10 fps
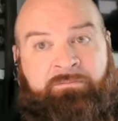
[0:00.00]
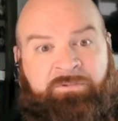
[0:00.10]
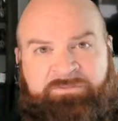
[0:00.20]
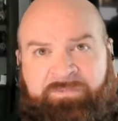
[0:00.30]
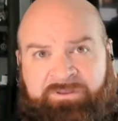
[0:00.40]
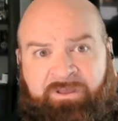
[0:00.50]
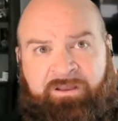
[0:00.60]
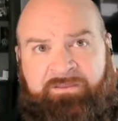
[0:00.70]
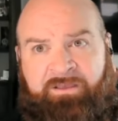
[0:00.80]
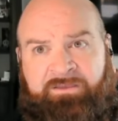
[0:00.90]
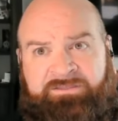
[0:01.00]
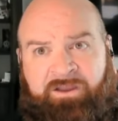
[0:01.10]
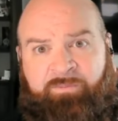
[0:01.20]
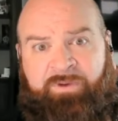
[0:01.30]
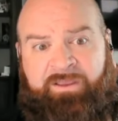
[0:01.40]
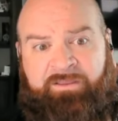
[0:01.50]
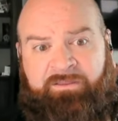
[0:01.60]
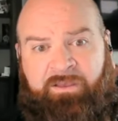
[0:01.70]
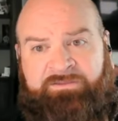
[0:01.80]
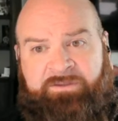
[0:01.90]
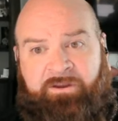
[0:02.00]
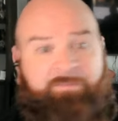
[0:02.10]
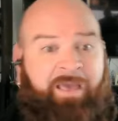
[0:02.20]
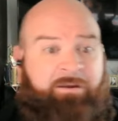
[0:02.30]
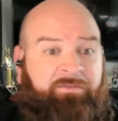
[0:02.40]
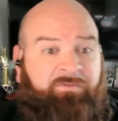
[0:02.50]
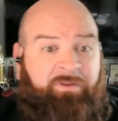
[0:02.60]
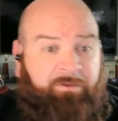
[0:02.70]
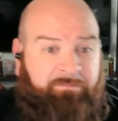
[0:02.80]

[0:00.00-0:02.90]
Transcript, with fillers: Was McNutt on the All Star break at the All Star game? I don't even know.